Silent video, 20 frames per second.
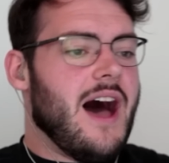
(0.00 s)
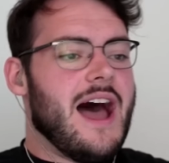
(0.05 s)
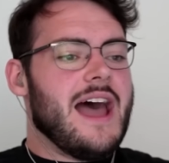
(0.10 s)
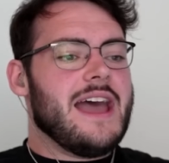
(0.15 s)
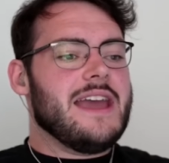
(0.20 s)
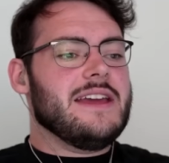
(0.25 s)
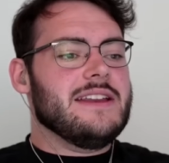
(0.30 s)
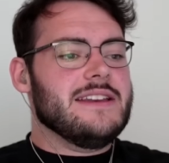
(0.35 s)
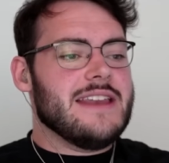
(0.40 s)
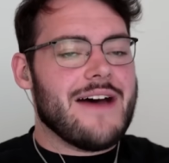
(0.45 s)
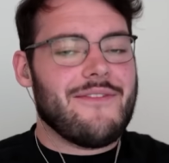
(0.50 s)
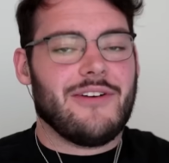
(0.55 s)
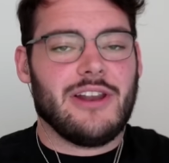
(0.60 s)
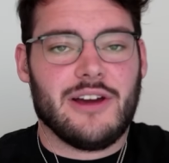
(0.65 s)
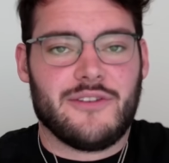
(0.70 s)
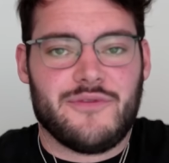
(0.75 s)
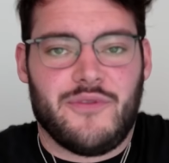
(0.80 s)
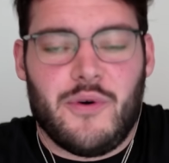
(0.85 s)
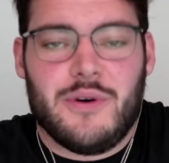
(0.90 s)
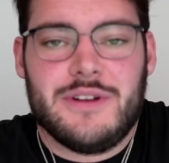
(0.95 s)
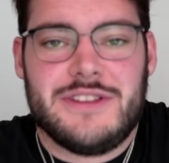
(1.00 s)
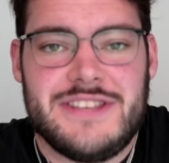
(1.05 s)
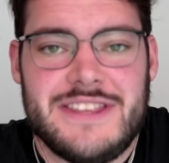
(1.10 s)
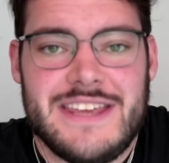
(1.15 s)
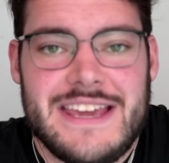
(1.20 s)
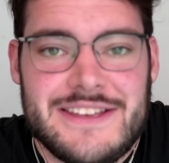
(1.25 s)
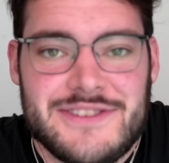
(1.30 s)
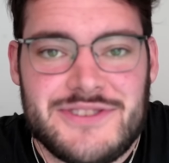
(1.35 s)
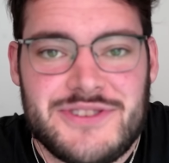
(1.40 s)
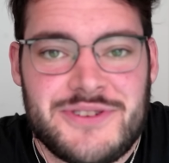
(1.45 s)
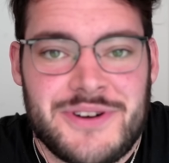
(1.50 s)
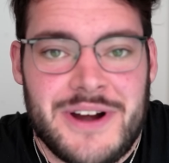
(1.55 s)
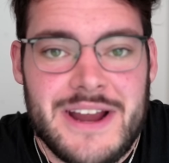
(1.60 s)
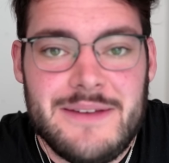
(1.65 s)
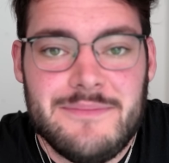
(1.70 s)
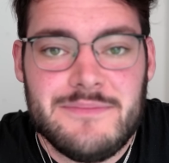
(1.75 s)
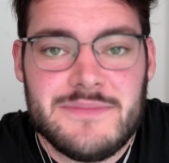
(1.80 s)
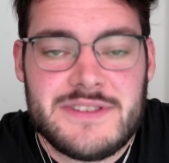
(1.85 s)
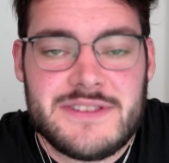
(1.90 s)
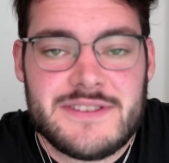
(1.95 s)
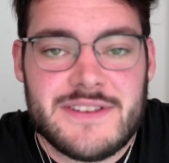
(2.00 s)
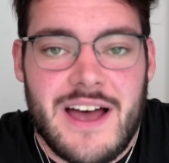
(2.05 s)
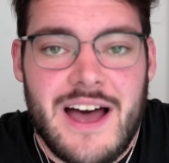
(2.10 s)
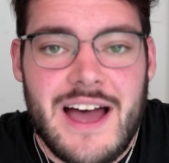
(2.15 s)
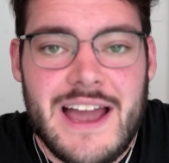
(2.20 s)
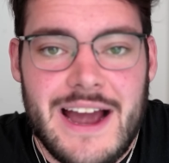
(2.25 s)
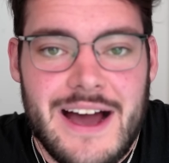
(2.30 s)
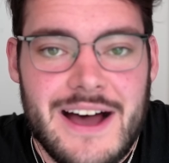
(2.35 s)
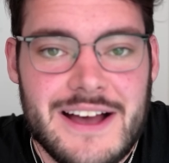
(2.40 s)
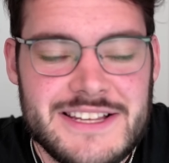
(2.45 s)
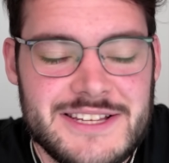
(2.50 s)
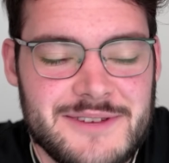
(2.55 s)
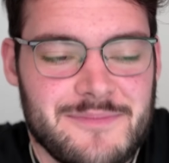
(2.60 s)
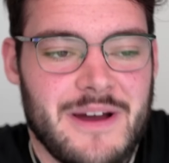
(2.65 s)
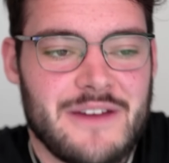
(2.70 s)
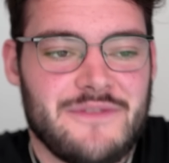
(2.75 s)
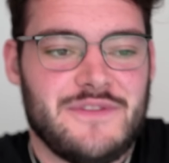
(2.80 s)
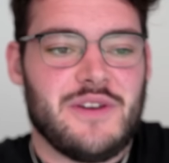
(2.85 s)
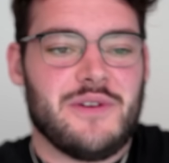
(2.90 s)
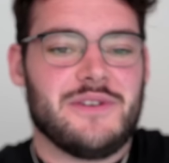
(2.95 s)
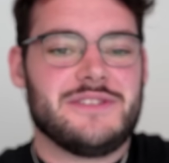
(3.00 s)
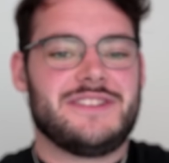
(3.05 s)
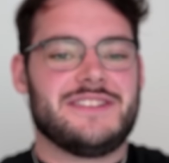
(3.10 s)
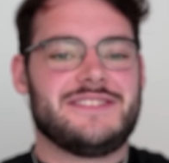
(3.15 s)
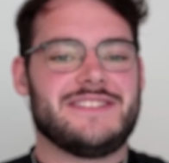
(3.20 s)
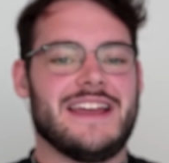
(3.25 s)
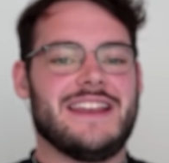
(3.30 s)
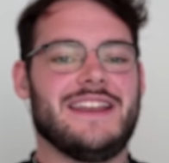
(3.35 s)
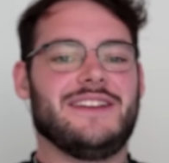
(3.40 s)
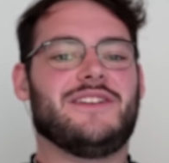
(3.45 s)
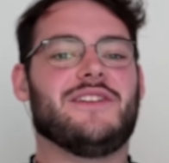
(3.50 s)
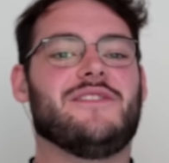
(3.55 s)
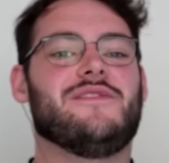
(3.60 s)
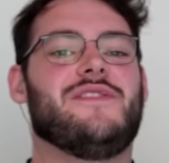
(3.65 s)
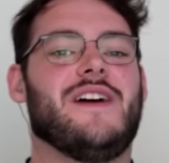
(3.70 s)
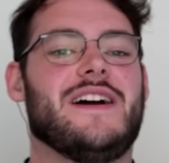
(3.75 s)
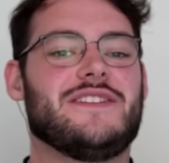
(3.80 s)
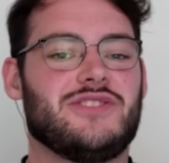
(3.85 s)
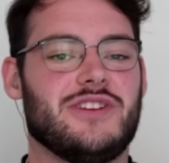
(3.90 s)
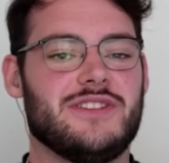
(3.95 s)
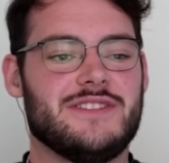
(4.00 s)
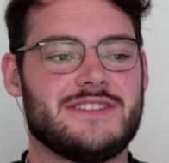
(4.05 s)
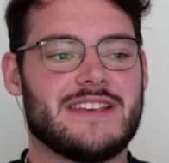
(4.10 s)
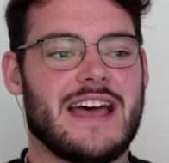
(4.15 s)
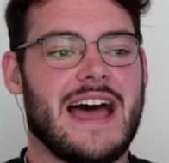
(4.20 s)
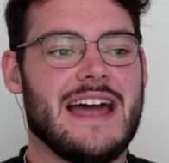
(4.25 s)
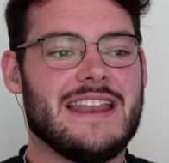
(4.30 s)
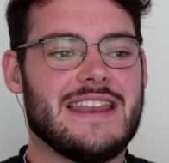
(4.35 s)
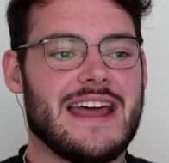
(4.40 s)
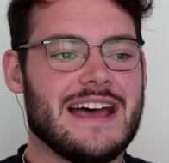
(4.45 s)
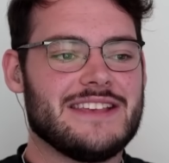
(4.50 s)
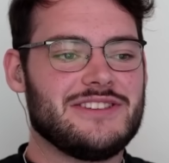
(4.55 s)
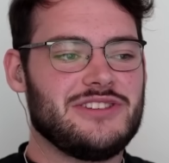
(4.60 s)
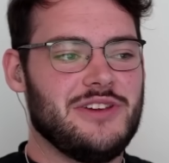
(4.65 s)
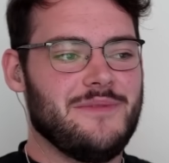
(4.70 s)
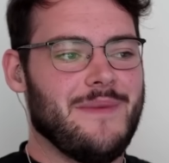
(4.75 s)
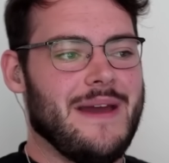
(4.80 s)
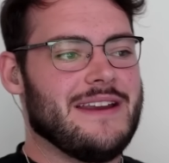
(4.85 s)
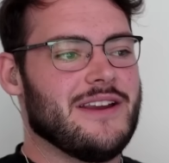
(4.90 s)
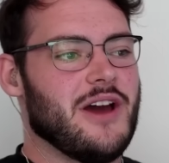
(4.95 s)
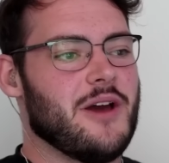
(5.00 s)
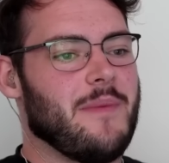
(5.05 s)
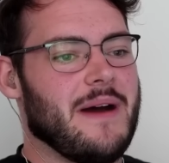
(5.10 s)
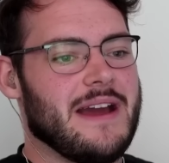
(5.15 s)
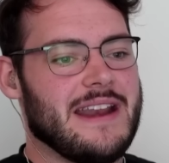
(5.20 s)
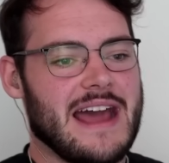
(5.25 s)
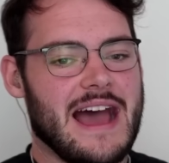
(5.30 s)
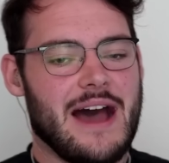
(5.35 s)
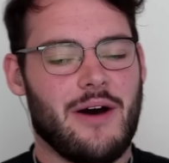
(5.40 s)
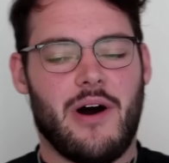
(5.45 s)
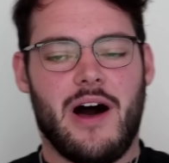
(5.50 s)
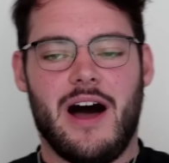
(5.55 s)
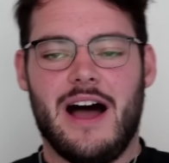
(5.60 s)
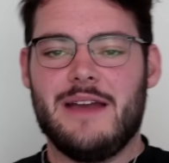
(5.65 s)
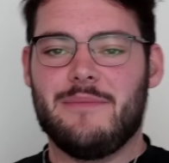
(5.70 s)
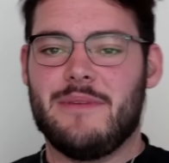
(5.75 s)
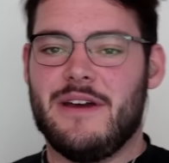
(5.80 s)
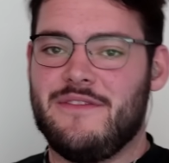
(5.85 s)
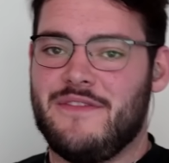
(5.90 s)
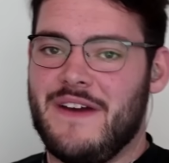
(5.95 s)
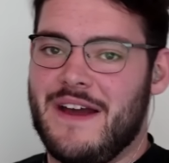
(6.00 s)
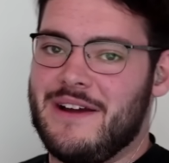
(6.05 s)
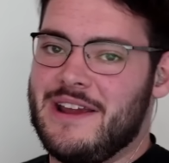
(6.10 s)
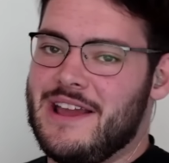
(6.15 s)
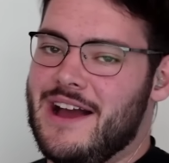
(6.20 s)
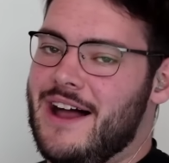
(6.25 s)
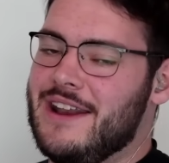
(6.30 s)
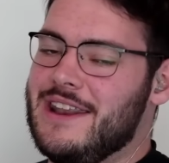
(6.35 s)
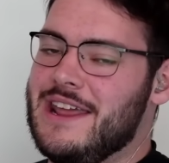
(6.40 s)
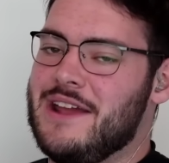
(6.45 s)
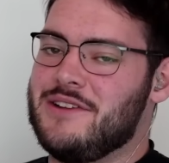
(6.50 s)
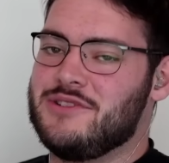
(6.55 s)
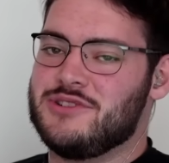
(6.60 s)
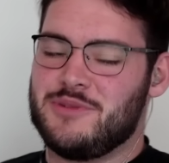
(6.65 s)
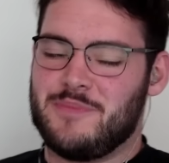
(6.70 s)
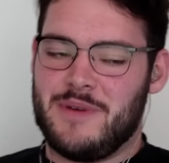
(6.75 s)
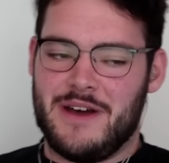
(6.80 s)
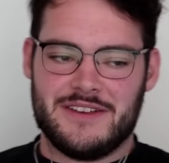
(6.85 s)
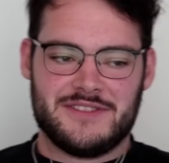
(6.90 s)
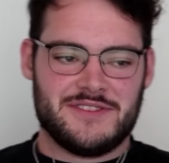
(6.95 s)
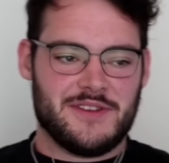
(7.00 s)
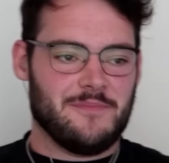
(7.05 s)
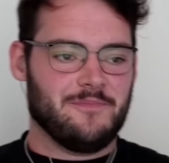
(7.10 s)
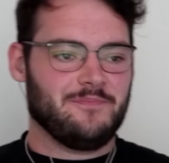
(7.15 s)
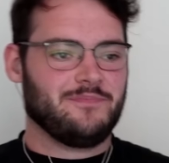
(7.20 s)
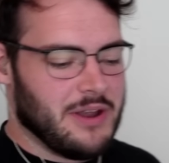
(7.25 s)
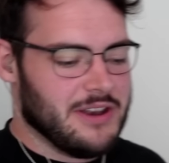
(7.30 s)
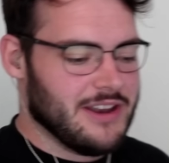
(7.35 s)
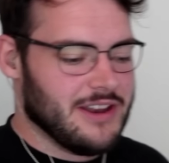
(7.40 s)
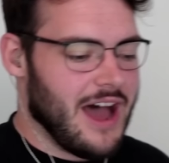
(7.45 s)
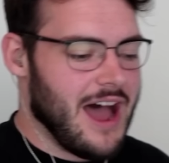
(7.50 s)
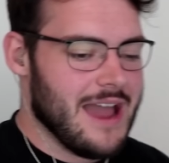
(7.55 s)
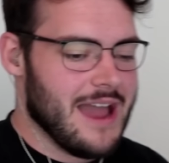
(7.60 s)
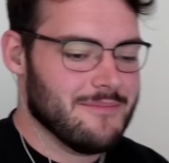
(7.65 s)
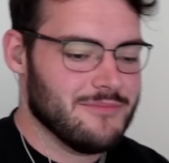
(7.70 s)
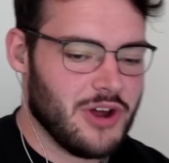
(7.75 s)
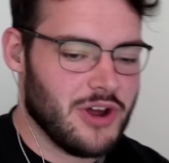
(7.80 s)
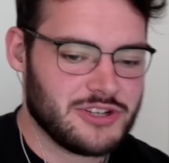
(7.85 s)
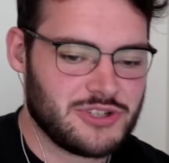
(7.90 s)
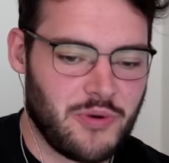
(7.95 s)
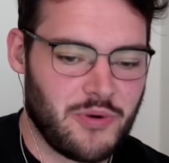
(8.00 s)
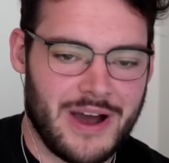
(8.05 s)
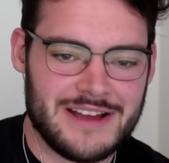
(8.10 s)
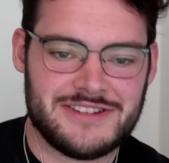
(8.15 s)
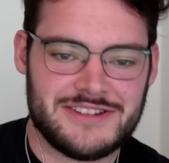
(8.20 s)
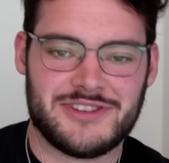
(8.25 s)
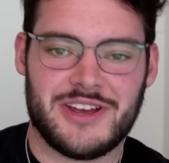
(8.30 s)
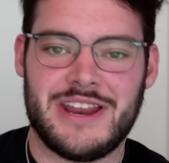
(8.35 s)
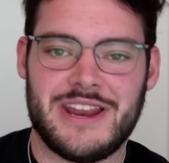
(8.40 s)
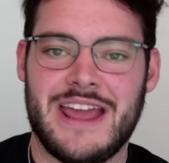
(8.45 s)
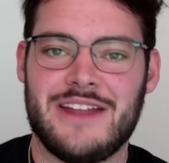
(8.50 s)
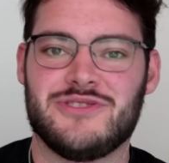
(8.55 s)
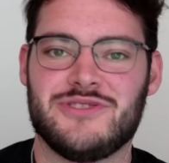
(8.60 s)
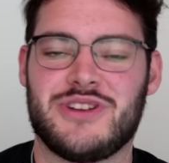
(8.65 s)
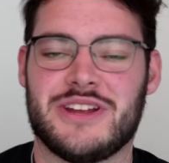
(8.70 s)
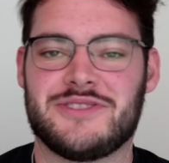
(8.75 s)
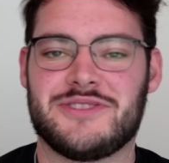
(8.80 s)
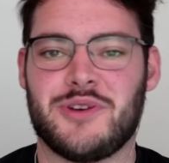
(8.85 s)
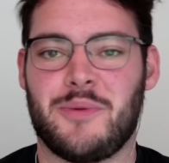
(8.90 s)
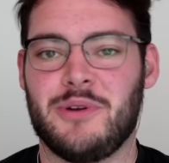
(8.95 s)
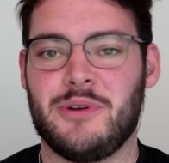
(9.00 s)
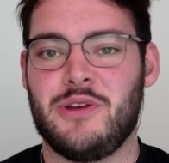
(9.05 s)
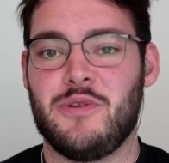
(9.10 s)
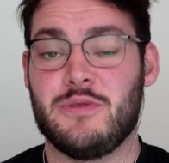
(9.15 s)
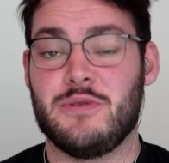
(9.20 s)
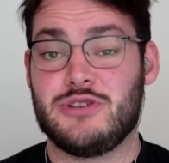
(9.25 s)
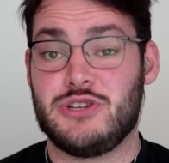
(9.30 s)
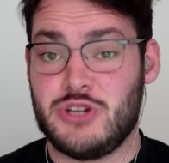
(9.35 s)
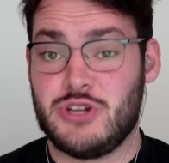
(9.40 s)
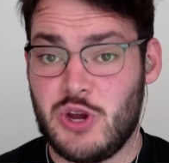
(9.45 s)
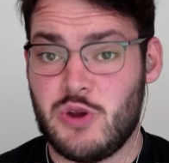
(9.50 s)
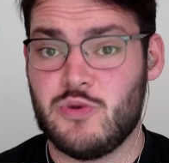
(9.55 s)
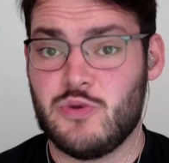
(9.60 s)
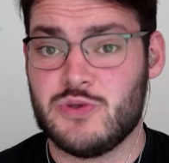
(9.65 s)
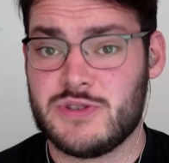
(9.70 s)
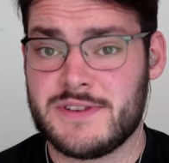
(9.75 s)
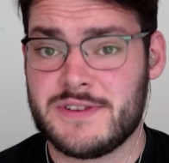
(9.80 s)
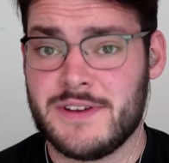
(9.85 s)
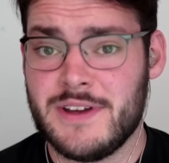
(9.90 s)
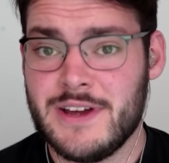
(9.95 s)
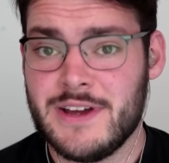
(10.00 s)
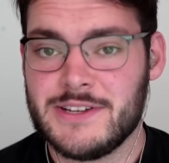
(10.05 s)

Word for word: I never look forward to these streams. I ask my viewers to send in confessions, and as you may know by now, I'm a very unhinged person. But I'm not quite as unhinged as someone who would choose